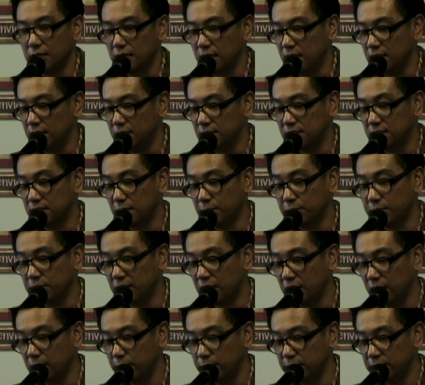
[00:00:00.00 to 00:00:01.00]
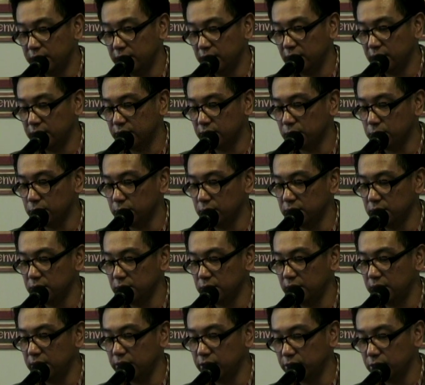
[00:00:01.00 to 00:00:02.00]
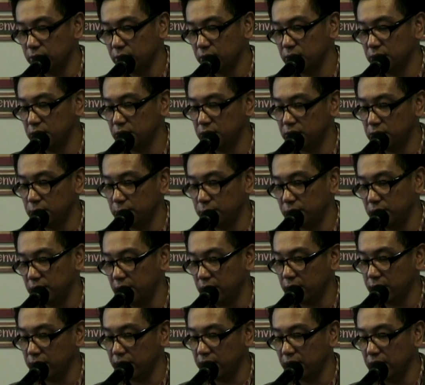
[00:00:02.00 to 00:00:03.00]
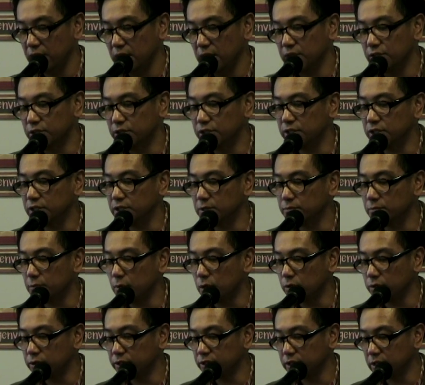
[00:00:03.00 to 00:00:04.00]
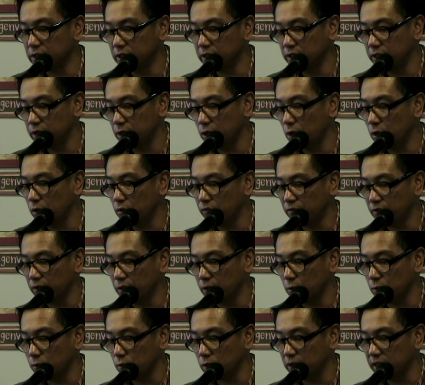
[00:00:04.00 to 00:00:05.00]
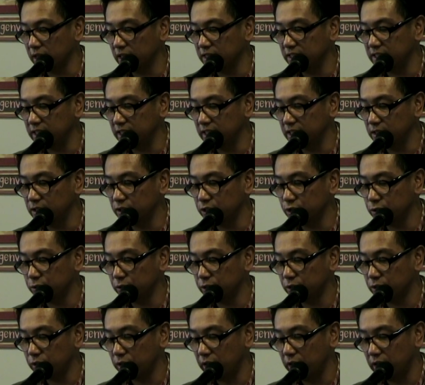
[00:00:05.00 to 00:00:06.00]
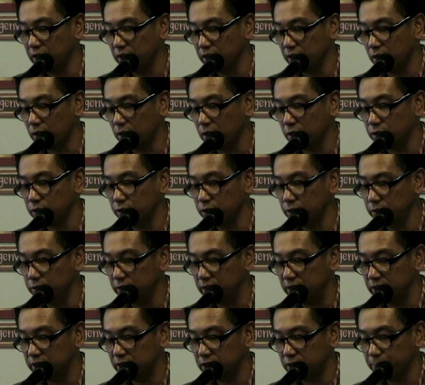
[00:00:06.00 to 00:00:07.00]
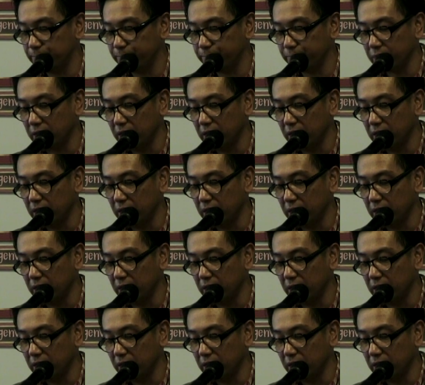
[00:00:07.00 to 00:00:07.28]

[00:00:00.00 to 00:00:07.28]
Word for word: Uh, sometimes interdisciplinary, she is mostly known for her work as an illustrator and cartoonist.